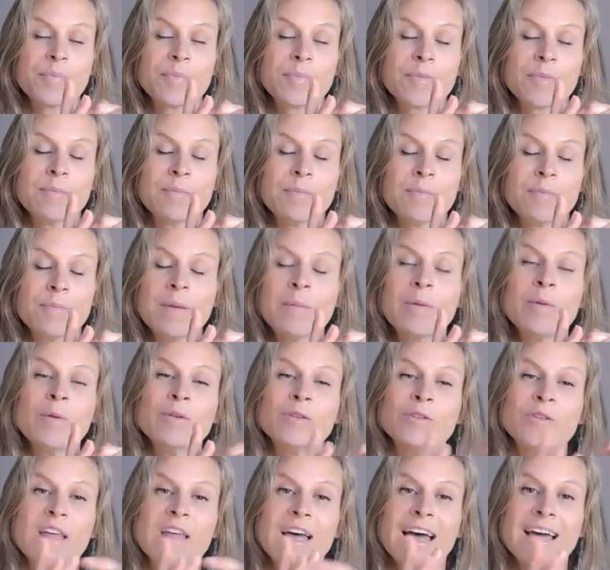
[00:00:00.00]
Maybe we'll
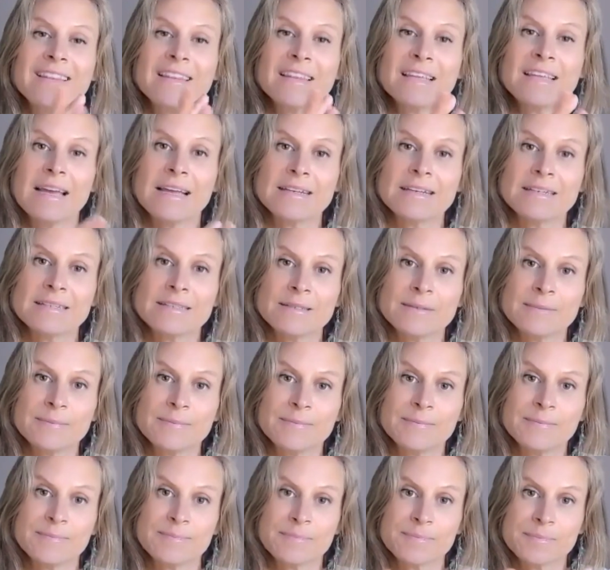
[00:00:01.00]
do that at the end.
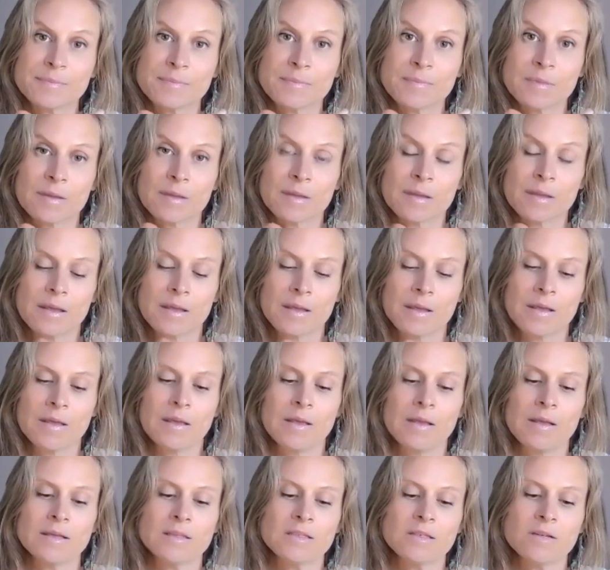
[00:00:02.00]

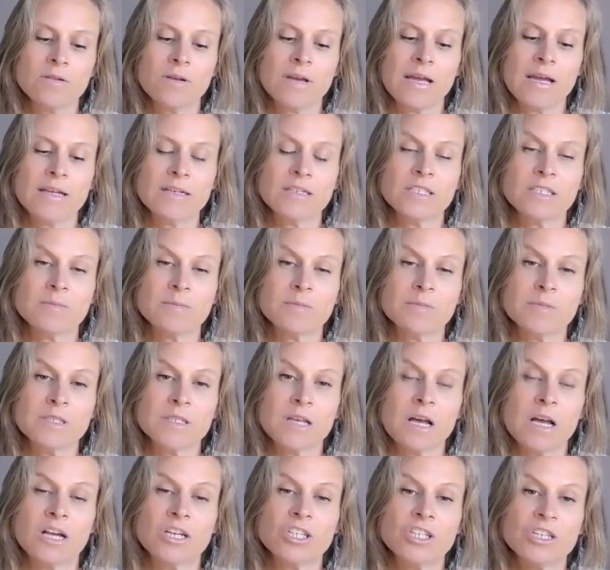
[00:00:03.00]
So again, just
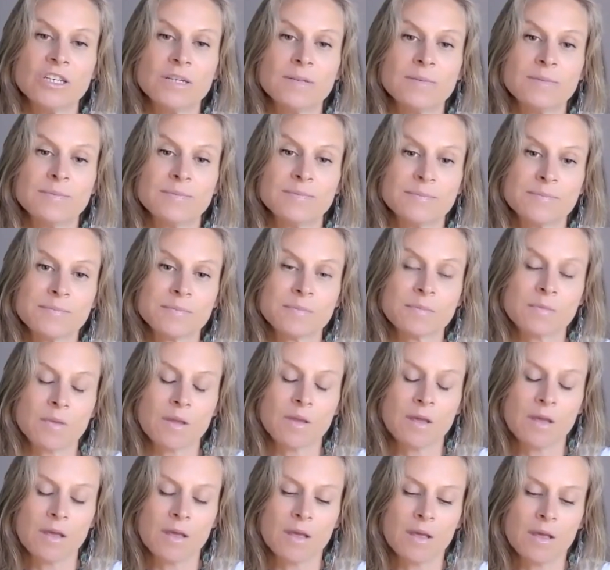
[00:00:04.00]
massaging.
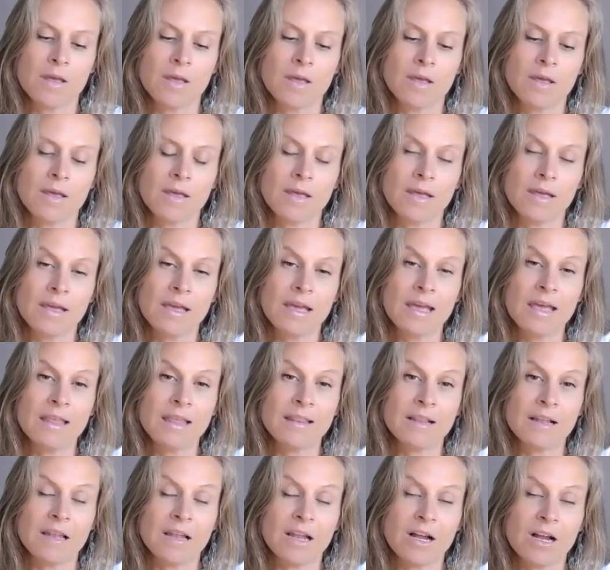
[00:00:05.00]
Again,
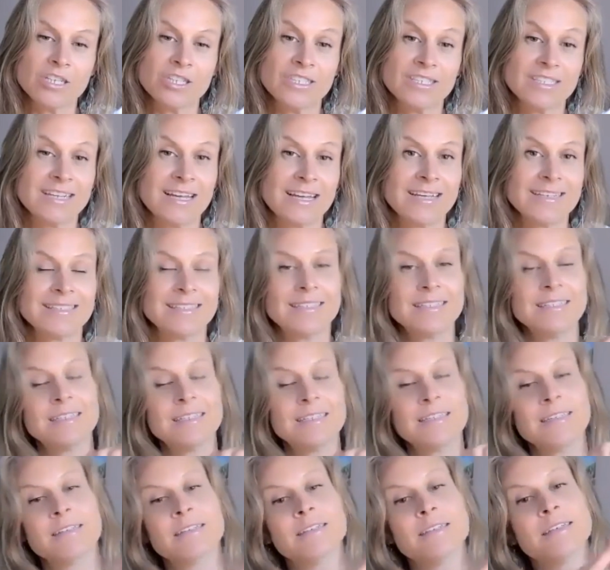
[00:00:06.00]
the large
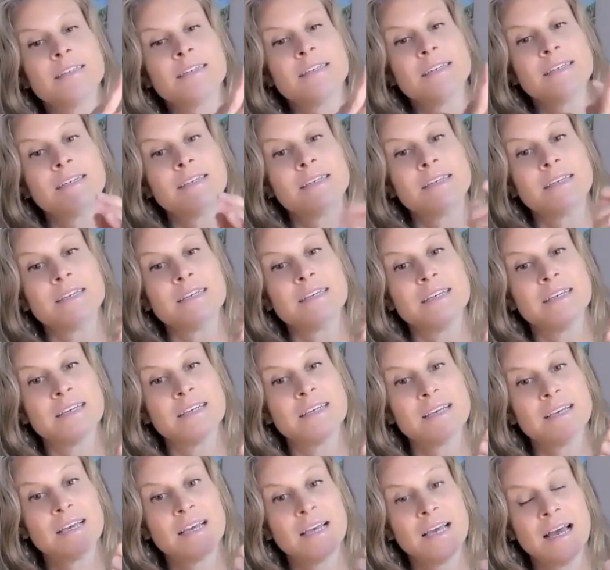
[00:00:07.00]
intestine
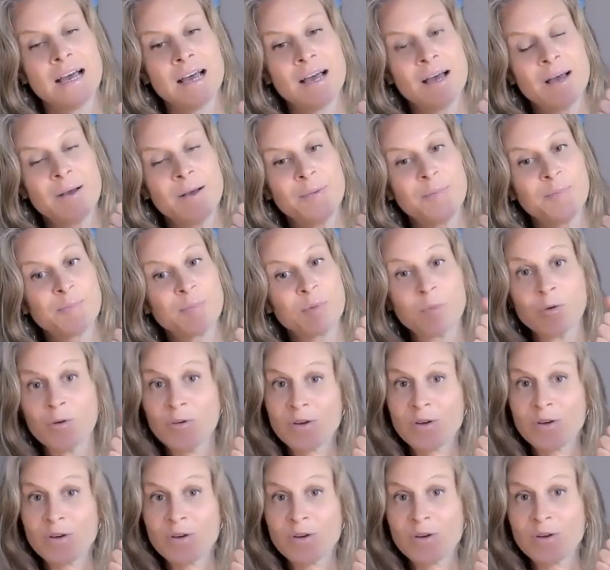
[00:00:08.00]

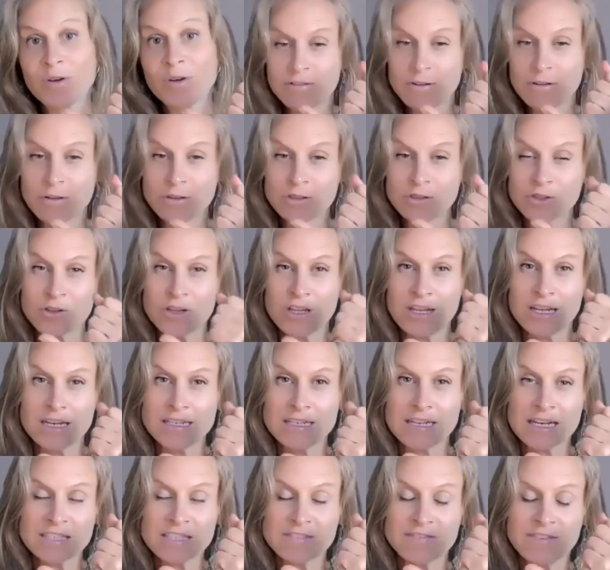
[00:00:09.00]
meridian flows through the
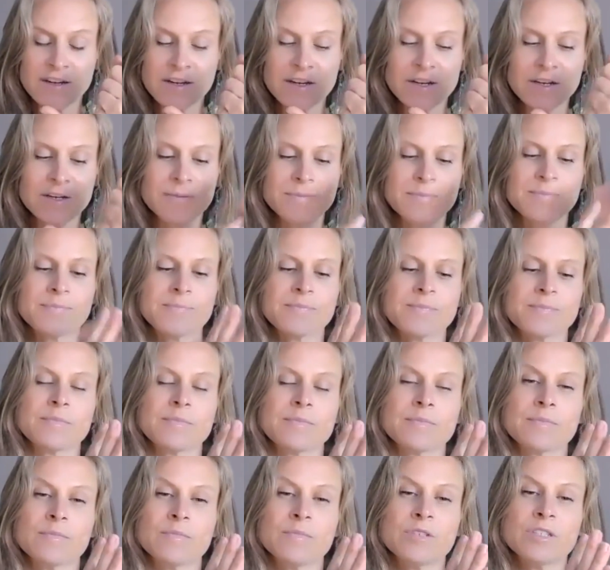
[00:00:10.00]
index finger,
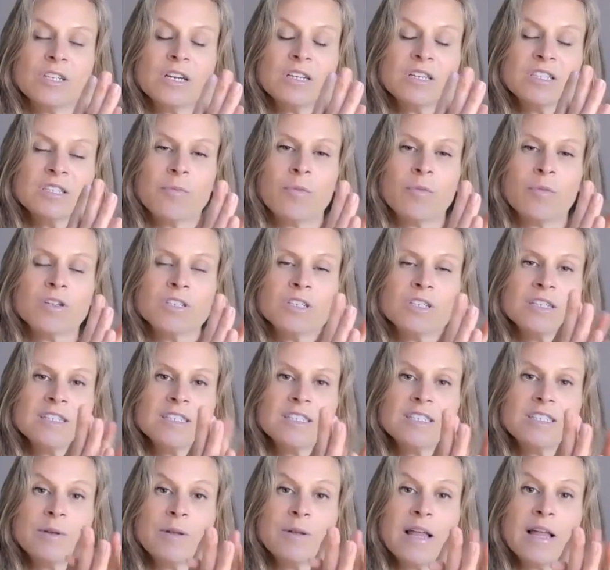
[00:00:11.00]
which just supports us
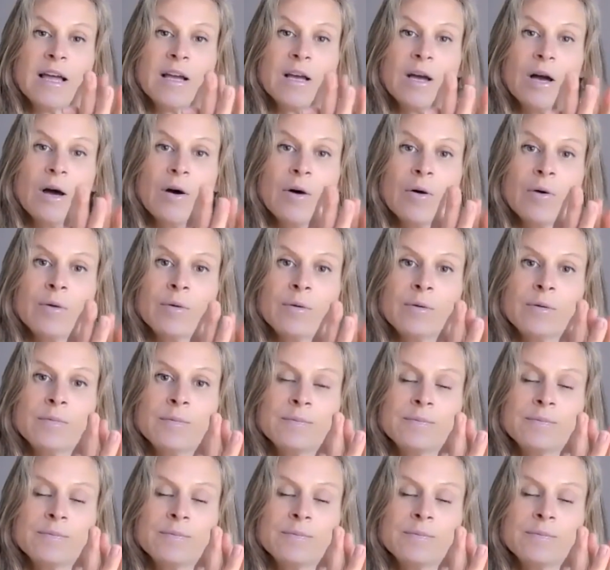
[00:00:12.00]
to let go.